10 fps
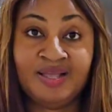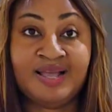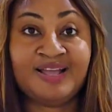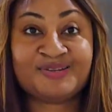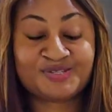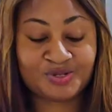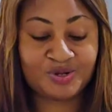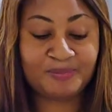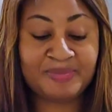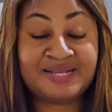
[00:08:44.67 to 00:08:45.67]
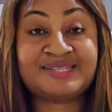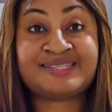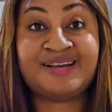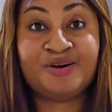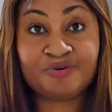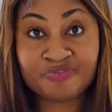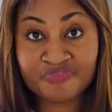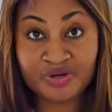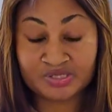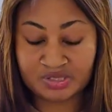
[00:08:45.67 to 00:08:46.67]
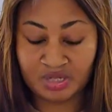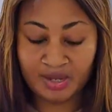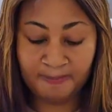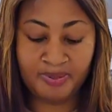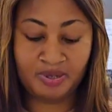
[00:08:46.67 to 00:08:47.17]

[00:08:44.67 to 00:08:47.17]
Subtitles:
I also got myself a top.